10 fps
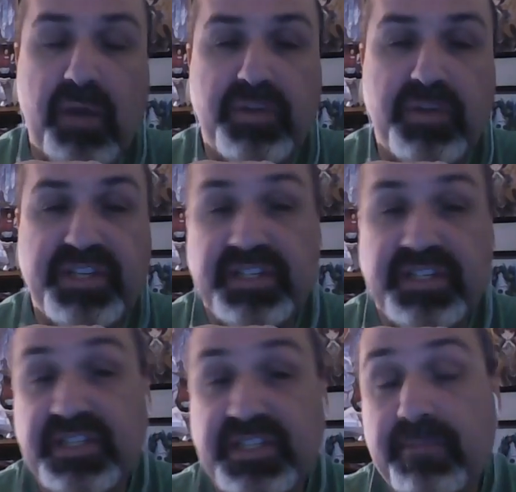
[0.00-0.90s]

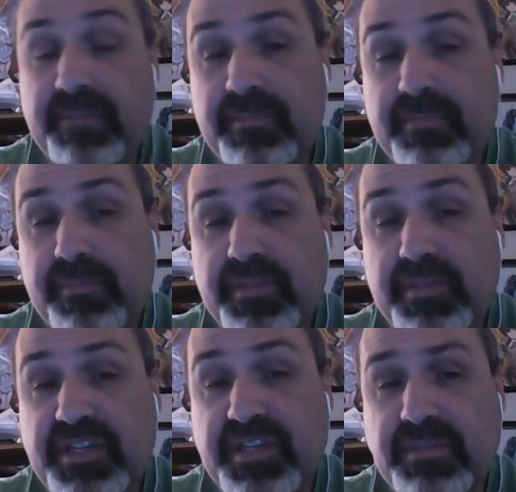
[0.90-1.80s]
resistance. Some
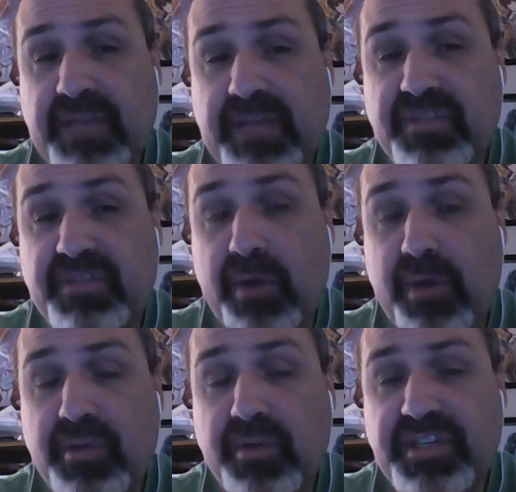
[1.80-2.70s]
systems have spell
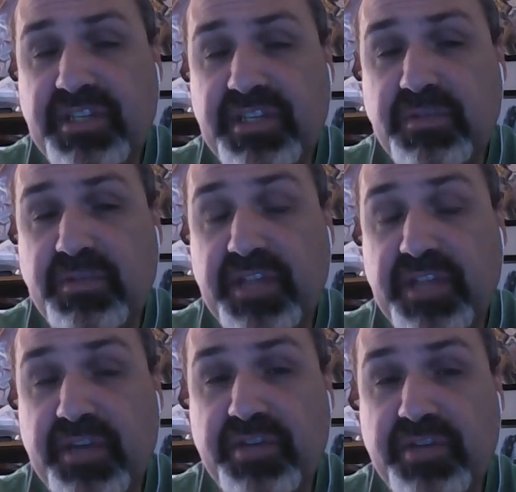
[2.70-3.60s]
resistance, which they
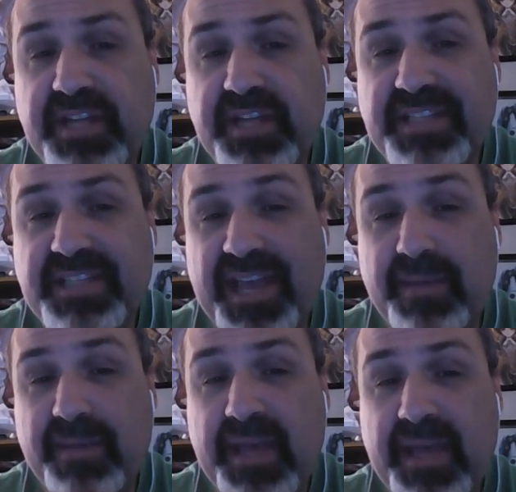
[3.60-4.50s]
use against the
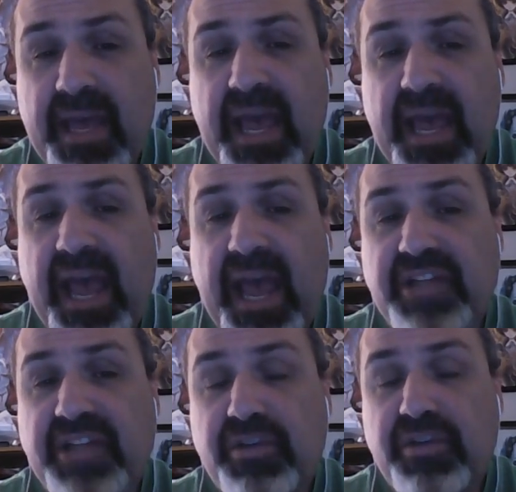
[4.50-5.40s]
enemy.
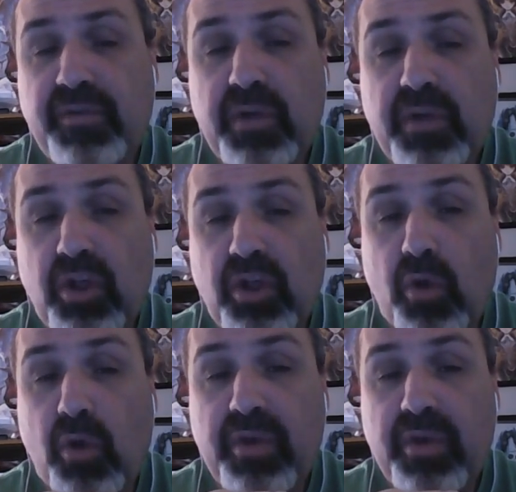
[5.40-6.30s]
And so if you want to
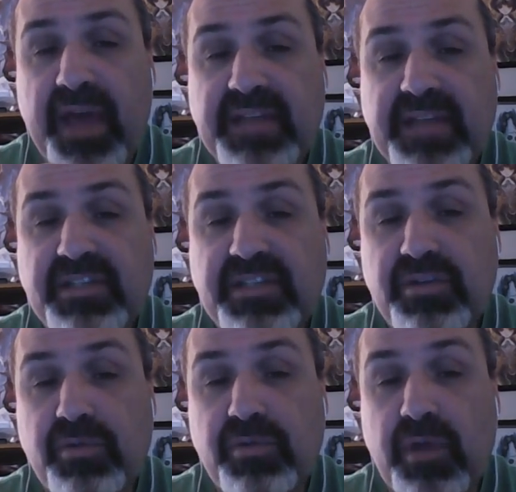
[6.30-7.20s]
lower that
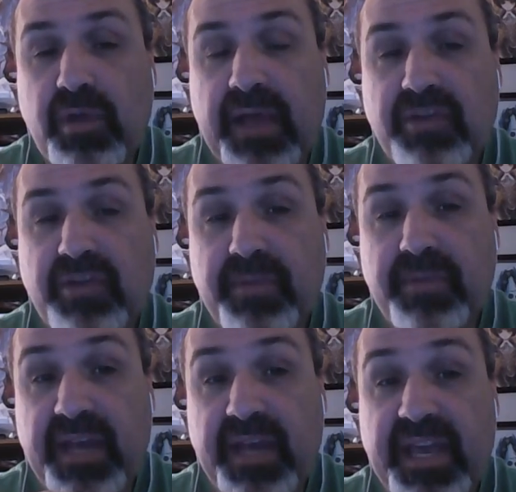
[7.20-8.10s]
to allow
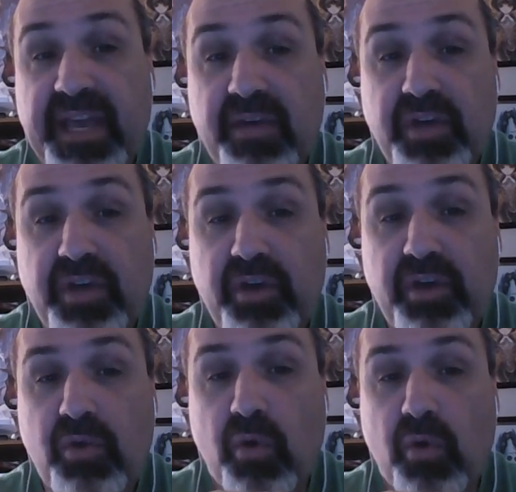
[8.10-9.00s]
somebody to heal
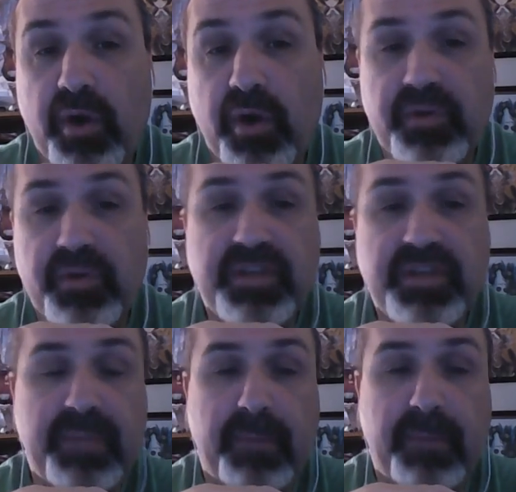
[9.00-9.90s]
you or do
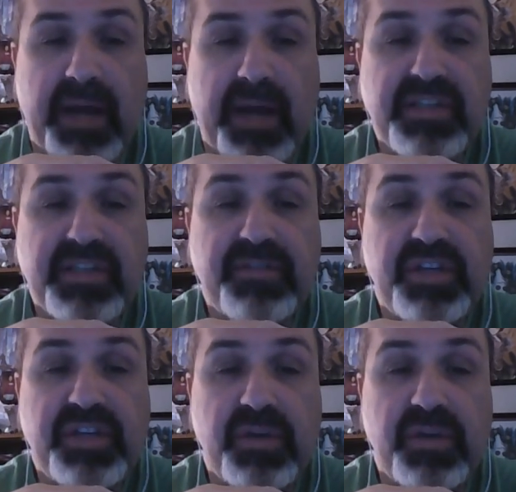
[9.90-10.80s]
something positive to
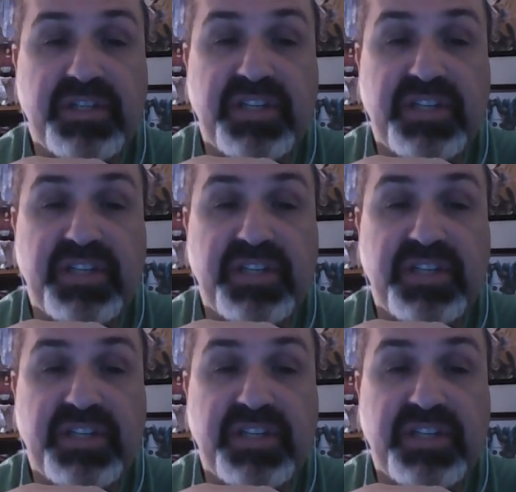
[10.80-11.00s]
you, it's a